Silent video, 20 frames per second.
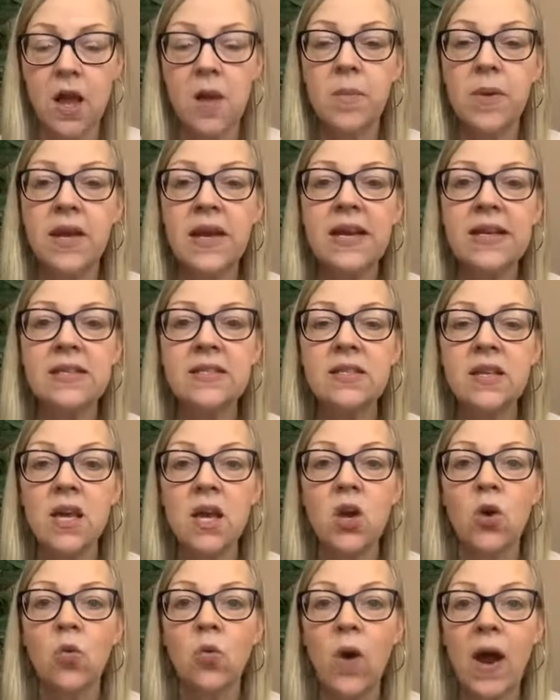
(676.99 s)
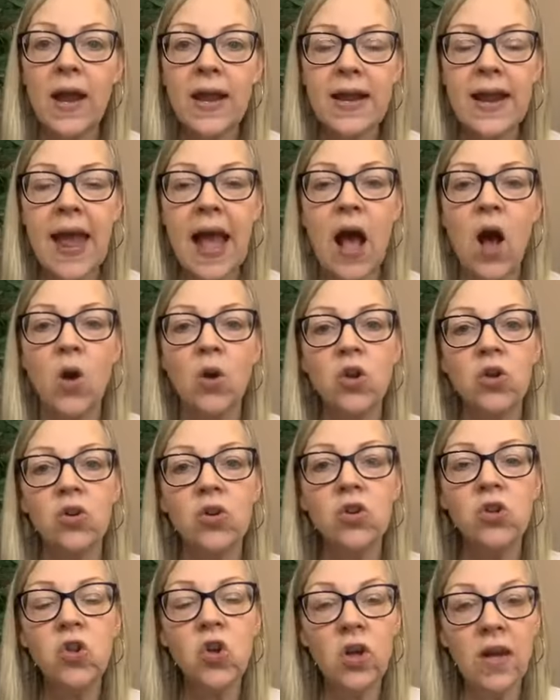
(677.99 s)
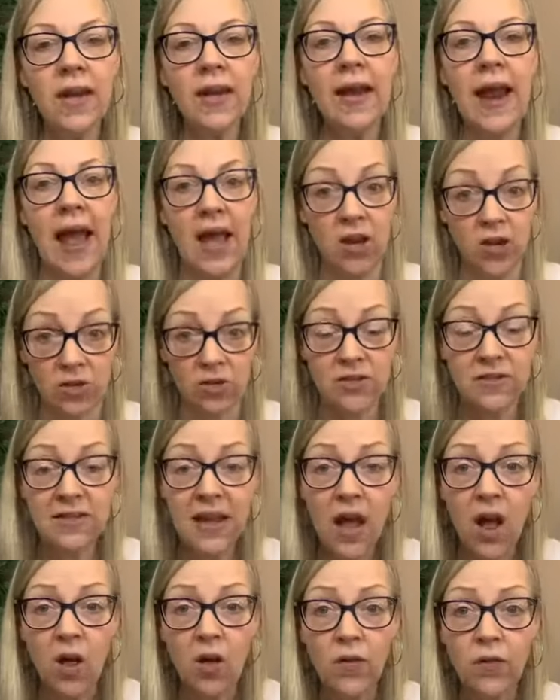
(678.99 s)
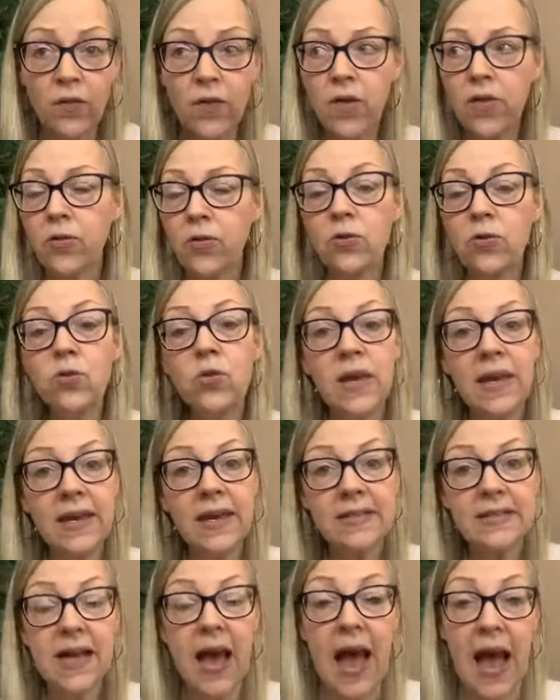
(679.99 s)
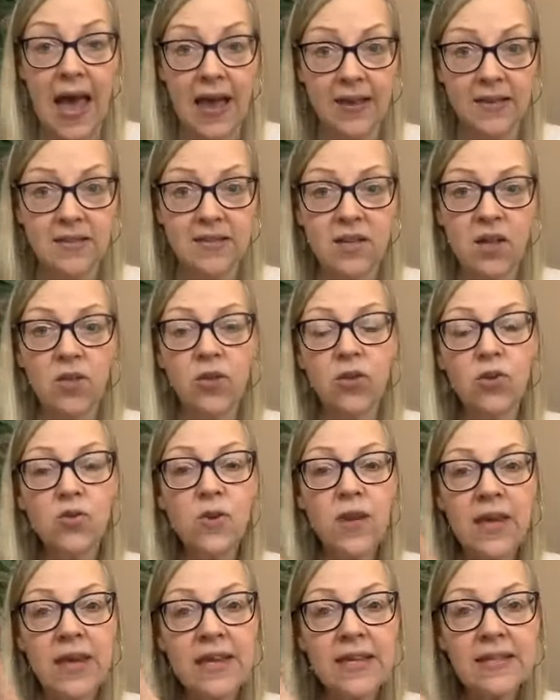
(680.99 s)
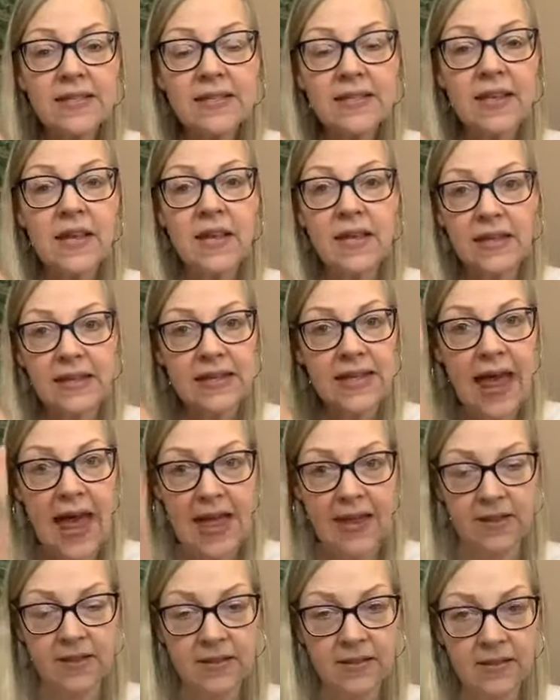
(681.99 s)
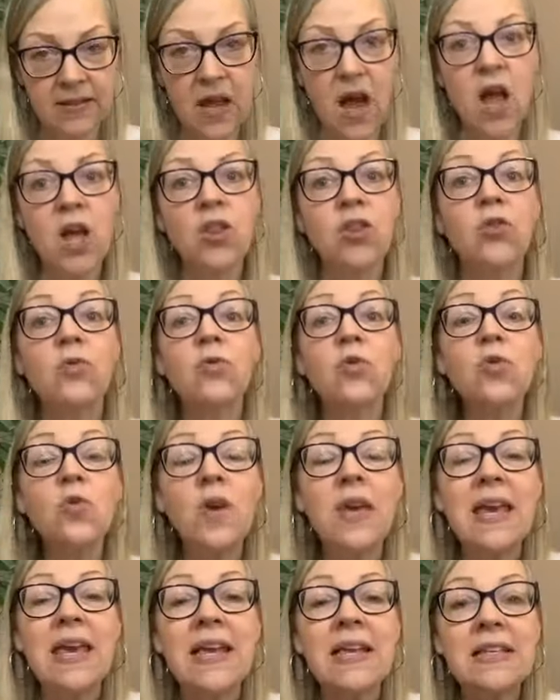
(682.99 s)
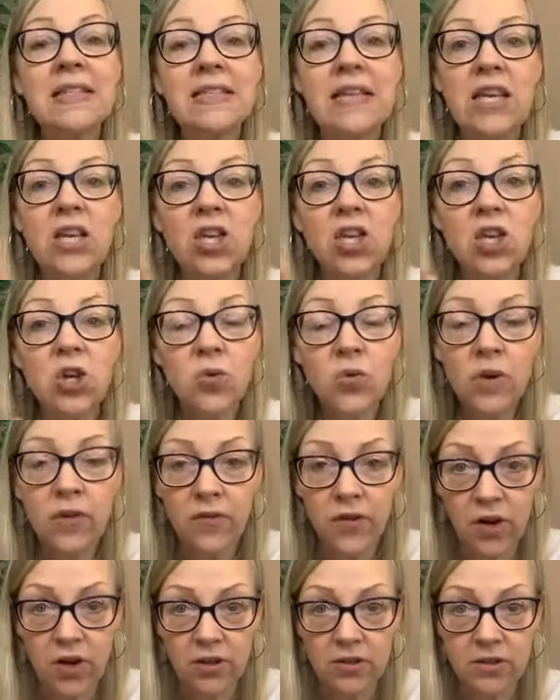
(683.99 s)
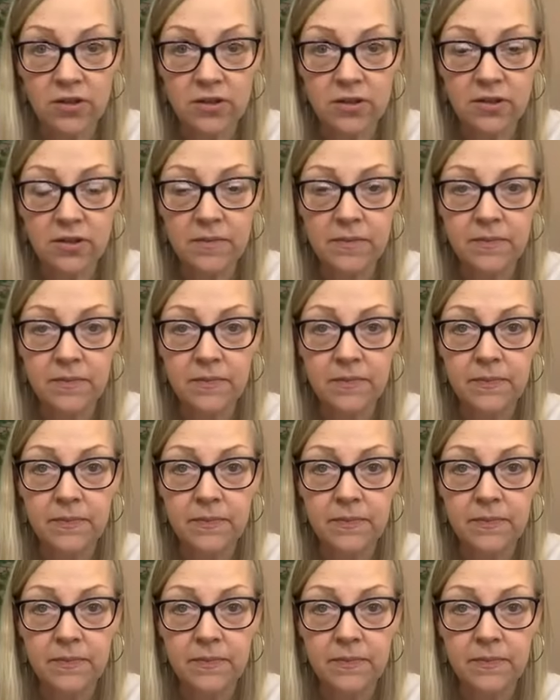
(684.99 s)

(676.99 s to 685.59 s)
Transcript: Because right now you're looking at yourself through his eyes, through his lens, through his universe,